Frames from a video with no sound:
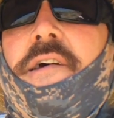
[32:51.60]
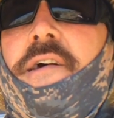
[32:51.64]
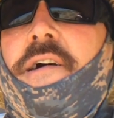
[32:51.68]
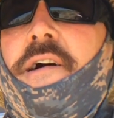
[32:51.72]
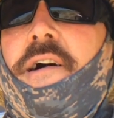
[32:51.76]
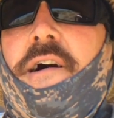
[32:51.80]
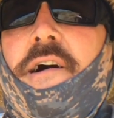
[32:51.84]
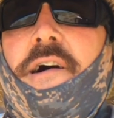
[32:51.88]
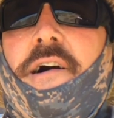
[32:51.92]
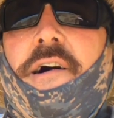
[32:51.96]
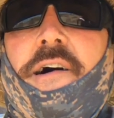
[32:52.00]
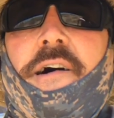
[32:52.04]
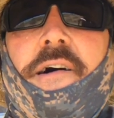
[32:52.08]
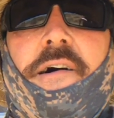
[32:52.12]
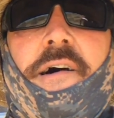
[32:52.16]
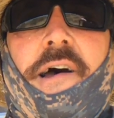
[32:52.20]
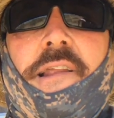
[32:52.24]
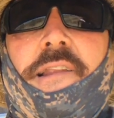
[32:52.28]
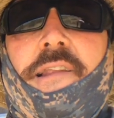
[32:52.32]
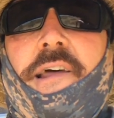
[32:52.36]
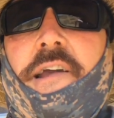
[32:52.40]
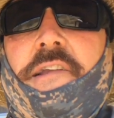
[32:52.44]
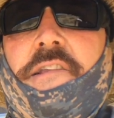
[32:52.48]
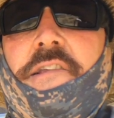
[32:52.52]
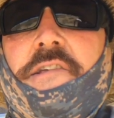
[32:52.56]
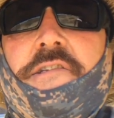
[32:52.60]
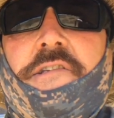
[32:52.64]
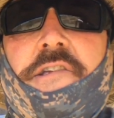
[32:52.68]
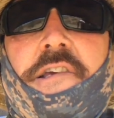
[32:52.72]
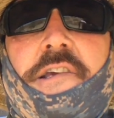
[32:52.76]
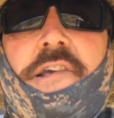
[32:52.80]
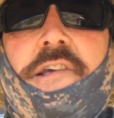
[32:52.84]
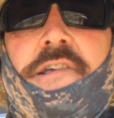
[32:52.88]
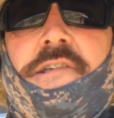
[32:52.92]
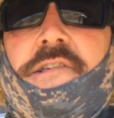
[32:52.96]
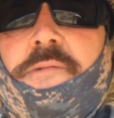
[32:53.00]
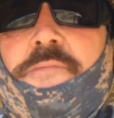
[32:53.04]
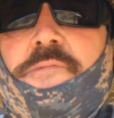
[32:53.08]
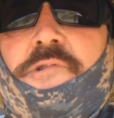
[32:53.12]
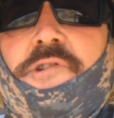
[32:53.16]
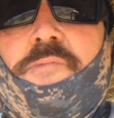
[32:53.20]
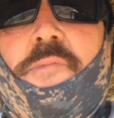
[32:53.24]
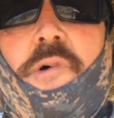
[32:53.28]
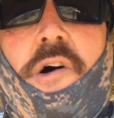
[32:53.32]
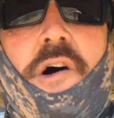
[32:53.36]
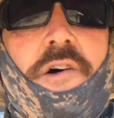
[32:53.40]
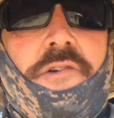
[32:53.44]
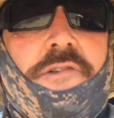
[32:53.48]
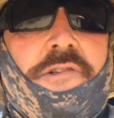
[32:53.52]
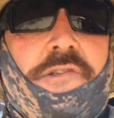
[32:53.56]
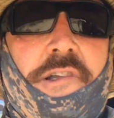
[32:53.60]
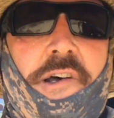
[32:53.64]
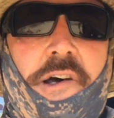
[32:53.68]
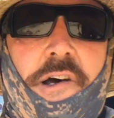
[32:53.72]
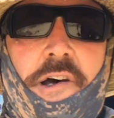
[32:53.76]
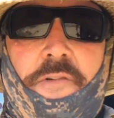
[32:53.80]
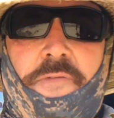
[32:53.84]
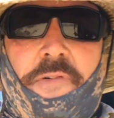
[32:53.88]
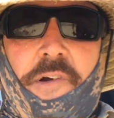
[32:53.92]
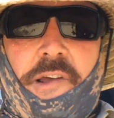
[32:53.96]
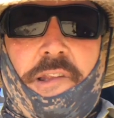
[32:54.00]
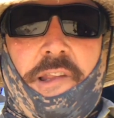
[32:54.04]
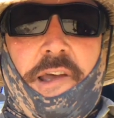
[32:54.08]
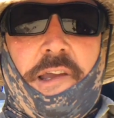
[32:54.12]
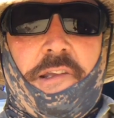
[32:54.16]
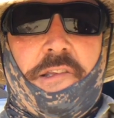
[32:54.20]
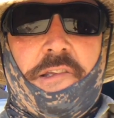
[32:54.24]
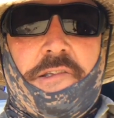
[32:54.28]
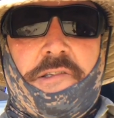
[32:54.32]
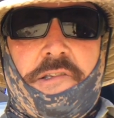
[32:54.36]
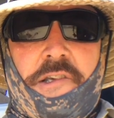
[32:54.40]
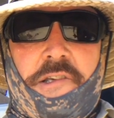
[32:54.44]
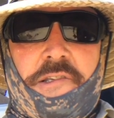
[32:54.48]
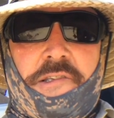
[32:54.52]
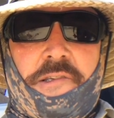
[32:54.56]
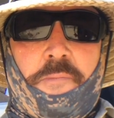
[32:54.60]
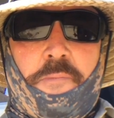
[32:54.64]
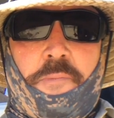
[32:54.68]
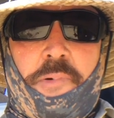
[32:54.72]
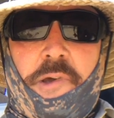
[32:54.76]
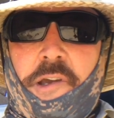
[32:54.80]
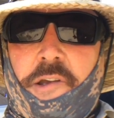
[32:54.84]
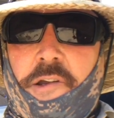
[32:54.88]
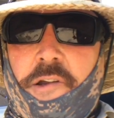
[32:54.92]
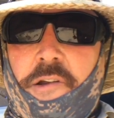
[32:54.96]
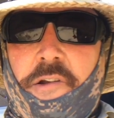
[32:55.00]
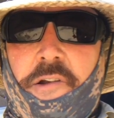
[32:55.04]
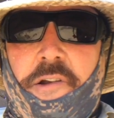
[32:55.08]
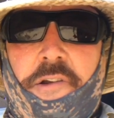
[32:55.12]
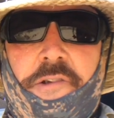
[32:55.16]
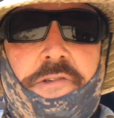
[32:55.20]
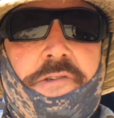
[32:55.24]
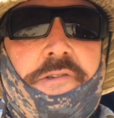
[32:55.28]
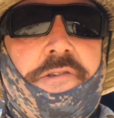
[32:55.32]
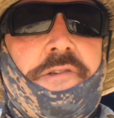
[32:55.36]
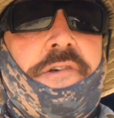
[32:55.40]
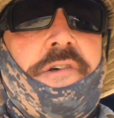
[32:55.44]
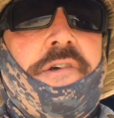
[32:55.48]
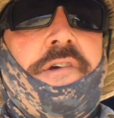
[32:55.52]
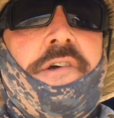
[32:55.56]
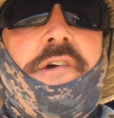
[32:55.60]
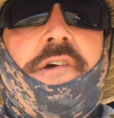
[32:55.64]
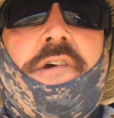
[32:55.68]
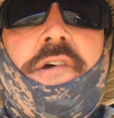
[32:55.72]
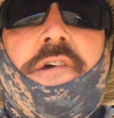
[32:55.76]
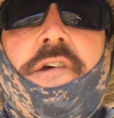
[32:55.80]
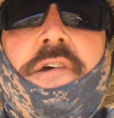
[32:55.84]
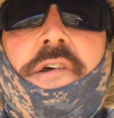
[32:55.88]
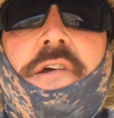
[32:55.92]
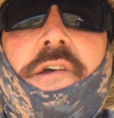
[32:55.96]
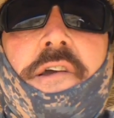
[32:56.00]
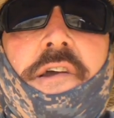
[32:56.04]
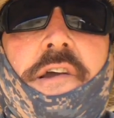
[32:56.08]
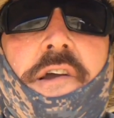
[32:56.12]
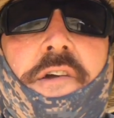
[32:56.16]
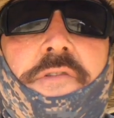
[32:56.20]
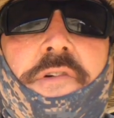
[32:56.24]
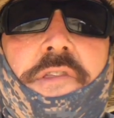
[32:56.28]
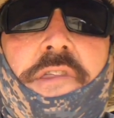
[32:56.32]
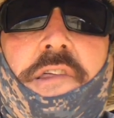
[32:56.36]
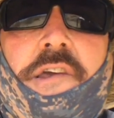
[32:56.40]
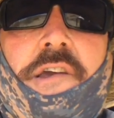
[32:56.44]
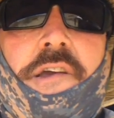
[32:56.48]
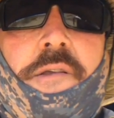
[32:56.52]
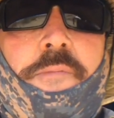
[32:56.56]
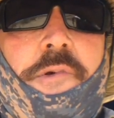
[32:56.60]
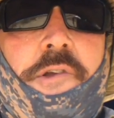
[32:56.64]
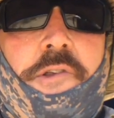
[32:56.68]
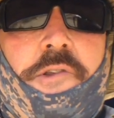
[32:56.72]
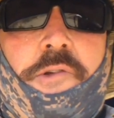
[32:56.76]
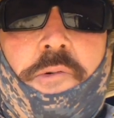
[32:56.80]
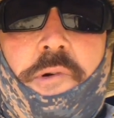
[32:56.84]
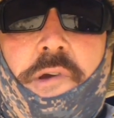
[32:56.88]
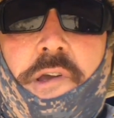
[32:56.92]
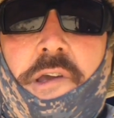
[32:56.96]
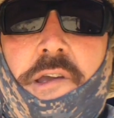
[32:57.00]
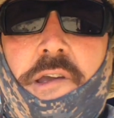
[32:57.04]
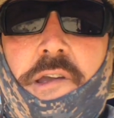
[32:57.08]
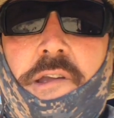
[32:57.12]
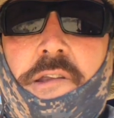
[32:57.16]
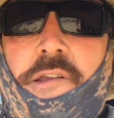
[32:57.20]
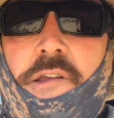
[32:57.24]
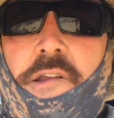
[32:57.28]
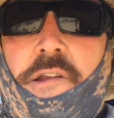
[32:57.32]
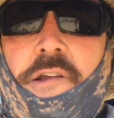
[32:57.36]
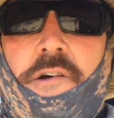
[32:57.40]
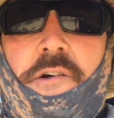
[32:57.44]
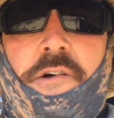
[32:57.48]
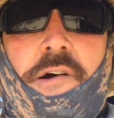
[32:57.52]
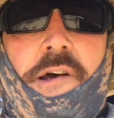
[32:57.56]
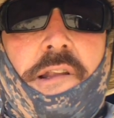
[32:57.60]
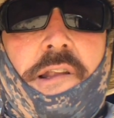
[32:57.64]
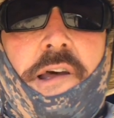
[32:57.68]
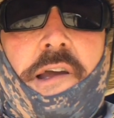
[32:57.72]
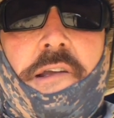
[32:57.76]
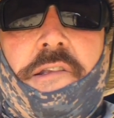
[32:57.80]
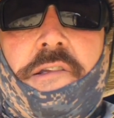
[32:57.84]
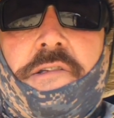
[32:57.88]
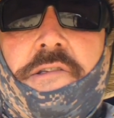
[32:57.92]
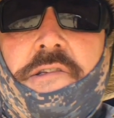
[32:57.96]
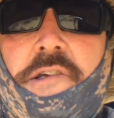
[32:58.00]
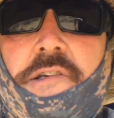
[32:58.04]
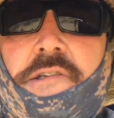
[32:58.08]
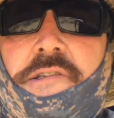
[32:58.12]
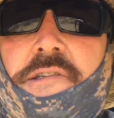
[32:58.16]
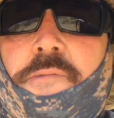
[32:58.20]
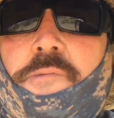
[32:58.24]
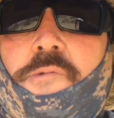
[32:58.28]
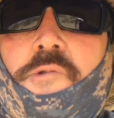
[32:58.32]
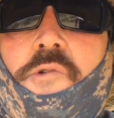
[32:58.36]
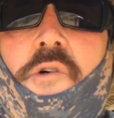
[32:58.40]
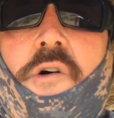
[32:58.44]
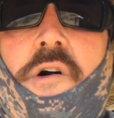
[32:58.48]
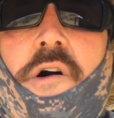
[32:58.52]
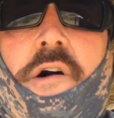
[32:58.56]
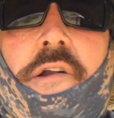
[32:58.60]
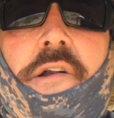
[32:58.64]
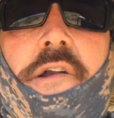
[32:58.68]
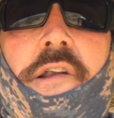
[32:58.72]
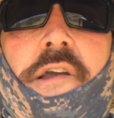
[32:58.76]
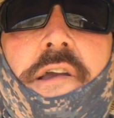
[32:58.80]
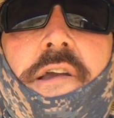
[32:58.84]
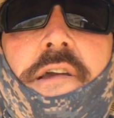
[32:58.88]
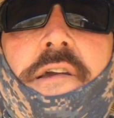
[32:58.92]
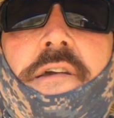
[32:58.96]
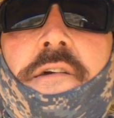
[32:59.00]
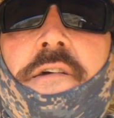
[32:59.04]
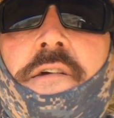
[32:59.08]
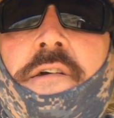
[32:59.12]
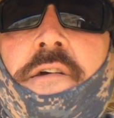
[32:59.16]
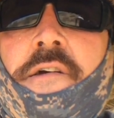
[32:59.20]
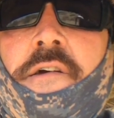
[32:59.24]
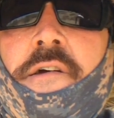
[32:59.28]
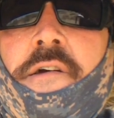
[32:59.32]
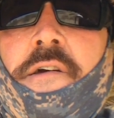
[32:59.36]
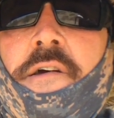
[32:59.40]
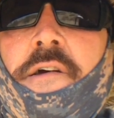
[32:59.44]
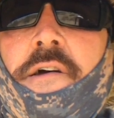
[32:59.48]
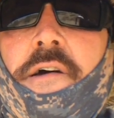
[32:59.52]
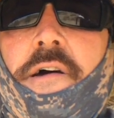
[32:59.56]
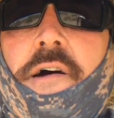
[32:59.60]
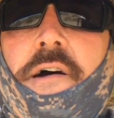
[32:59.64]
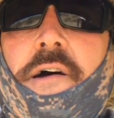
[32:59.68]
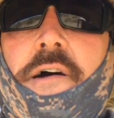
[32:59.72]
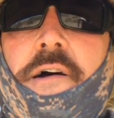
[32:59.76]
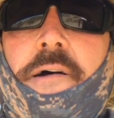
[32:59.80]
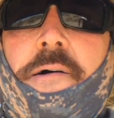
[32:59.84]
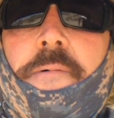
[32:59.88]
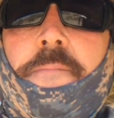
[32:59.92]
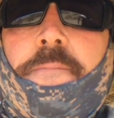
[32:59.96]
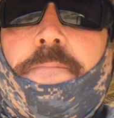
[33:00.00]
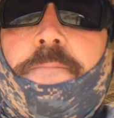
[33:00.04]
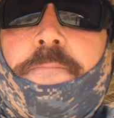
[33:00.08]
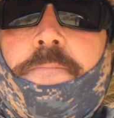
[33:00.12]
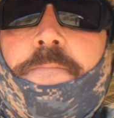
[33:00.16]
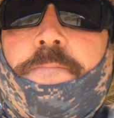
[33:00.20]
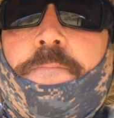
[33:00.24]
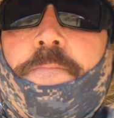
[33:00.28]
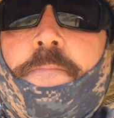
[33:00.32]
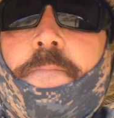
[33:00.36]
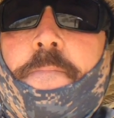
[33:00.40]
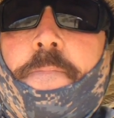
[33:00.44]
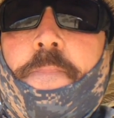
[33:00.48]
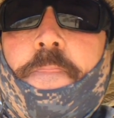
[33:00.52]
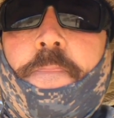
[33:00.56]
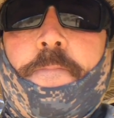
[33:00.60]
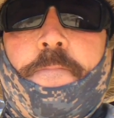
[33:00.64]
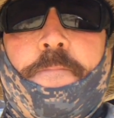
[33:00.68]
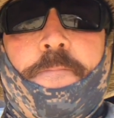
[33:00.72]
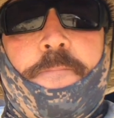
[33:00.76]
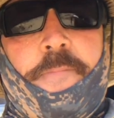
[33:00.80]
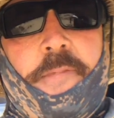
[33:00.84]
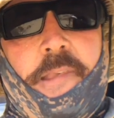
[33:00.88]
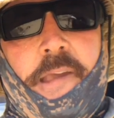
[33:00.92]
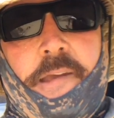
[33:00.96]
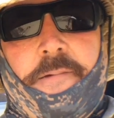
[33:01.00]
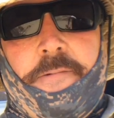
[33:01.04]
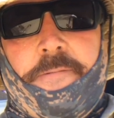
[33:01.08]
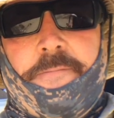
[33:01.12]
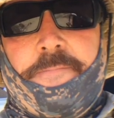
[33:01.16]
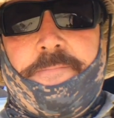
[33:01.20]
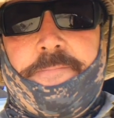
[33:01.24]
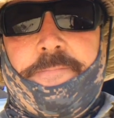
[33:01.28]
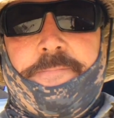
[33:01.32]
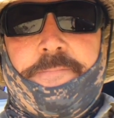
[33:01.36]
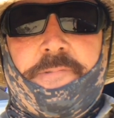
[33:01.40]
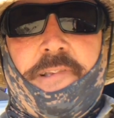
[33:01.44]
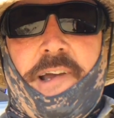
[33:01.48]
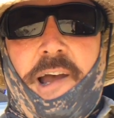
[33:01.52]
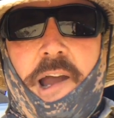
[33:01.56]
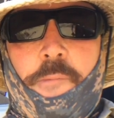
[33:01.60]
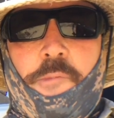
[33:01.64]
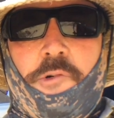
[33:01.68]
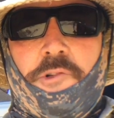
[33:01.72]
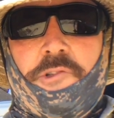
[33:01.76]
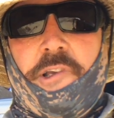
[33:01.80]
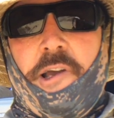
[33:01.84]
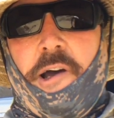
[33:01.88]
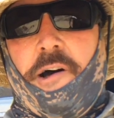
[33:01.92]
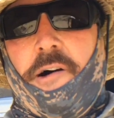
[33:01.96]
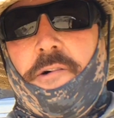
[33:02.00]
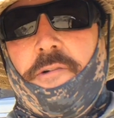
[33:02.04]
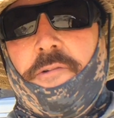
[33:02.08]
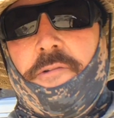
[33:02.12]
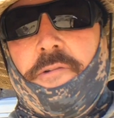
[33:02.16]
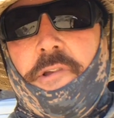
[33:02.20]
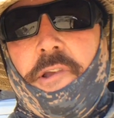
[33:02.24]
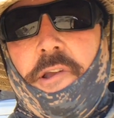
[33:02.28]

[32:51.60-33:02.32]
I'd like to see some small stuff. I'd like to see some pickers, everything in between. You know, I'd like to see some quantity. Time will tell.